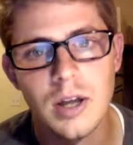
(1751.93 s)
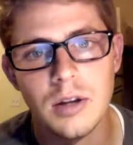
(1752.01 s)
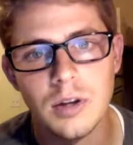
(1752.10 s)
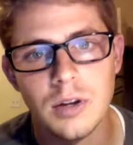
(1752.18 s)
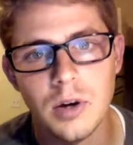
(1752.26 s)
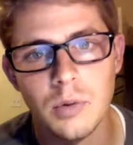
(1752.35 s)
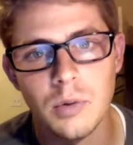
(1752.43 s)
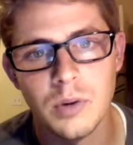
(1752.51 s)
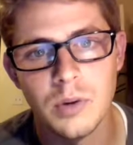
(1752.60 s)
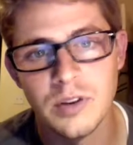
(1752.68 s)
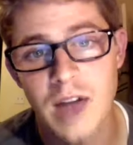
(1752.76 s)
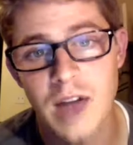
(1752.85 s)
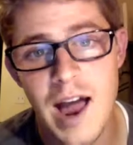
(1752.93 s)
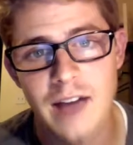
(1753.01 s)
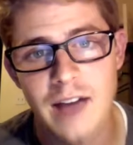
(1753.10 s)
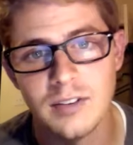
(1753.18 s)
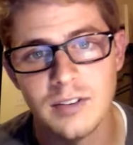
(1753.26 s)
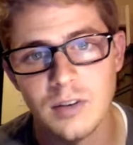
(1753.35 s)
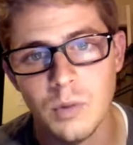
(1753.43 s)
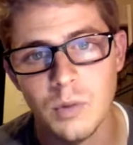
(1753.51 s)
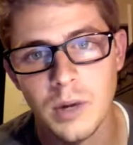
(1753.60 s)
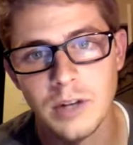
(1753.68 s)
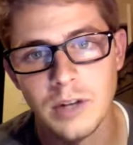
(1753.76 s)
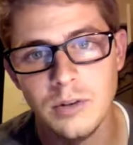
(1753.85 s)
because it asks, what
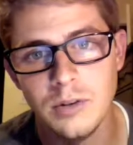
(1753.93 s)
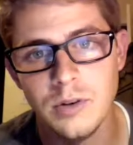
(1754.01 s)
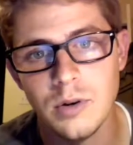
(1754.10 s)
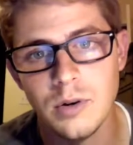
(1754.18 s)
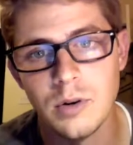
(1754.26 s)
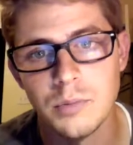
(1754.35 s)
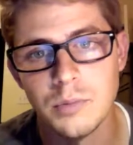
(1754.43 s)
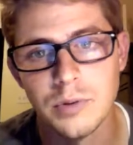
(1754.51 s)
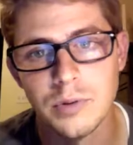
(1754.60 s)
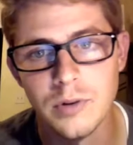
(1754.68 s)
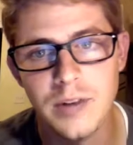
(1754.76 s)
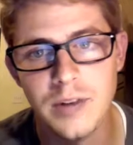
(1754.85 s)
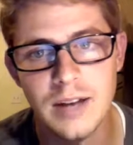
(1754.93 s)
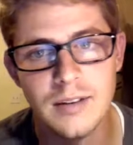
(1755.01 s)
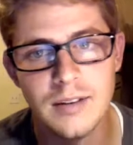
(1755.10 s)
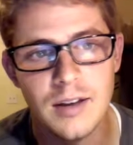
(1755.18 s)
can you do to improve it?